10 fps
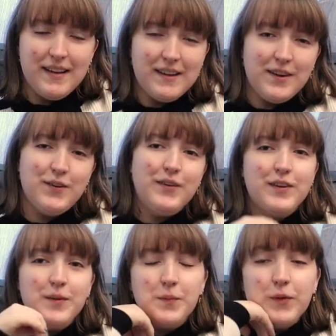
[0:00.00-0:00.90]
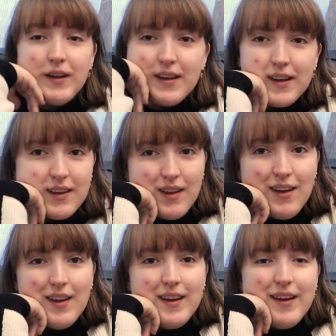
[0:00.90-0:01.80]
Hello, good morning.
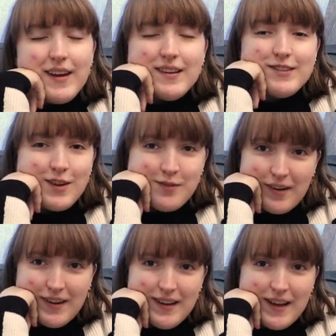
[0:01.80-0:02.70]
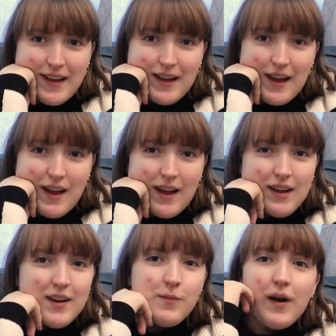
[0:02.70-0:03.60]
It's now Friday
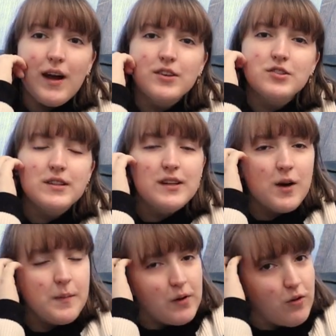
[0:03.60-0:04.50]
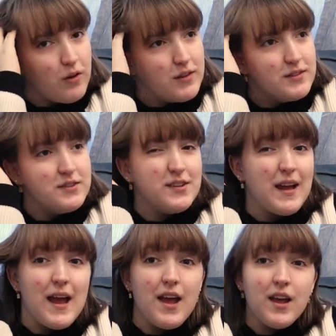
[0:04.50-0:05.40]
and I'm actually coming on to
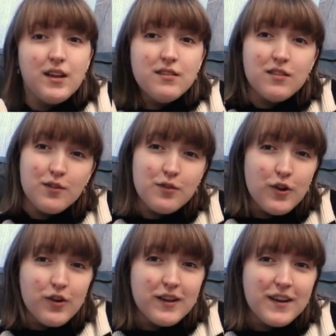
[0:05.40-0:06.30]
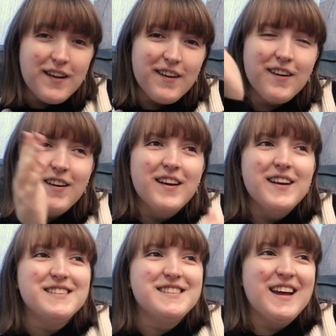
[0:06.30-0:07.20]
end the vlog here.
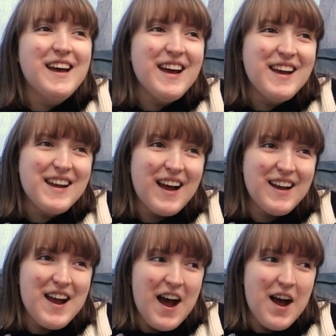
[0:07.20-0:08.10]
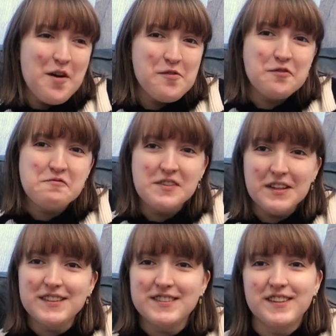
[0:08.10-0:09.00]
Today I have
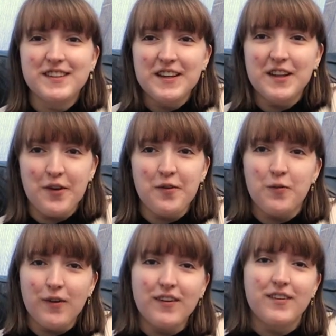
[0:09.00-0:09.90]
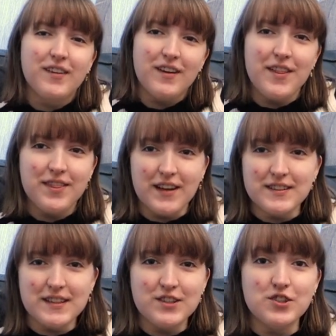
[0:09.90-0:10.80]
realistically a lot of work and
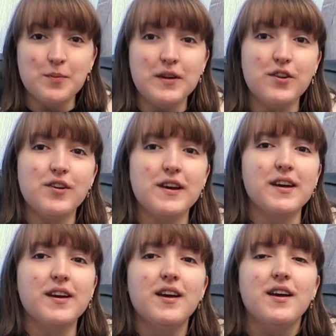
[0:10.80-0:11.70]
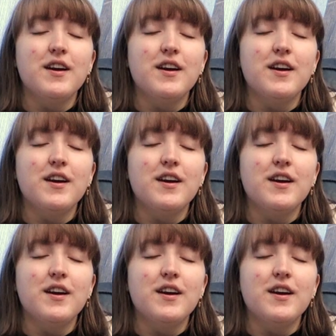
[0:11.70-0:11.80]
things I should be doing,